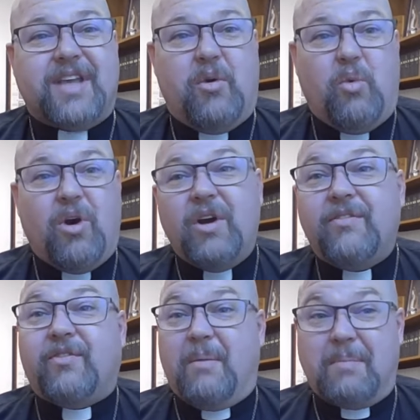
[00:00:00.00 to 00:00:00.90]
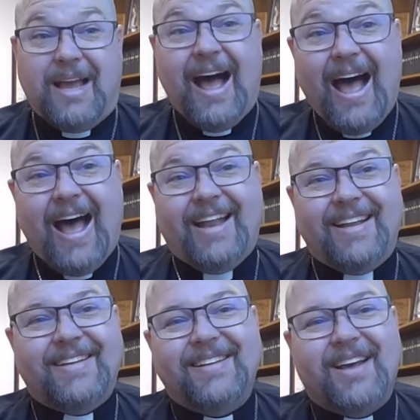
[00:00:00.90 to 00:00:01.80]
a word from God,
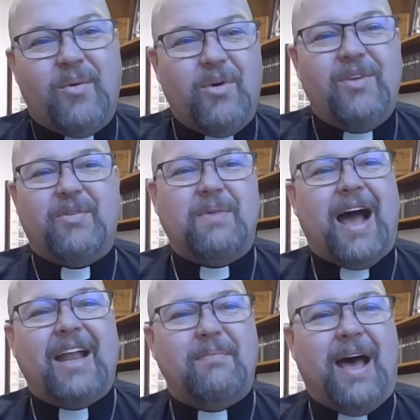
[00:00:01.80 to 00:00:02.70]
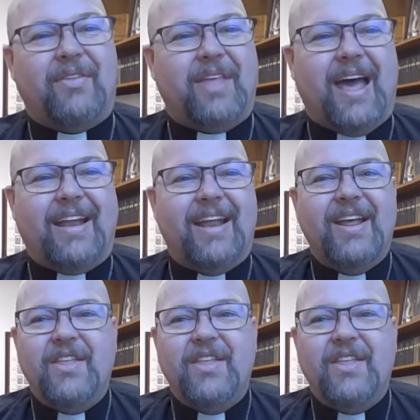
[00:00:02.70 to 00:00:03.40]
a word from God about that.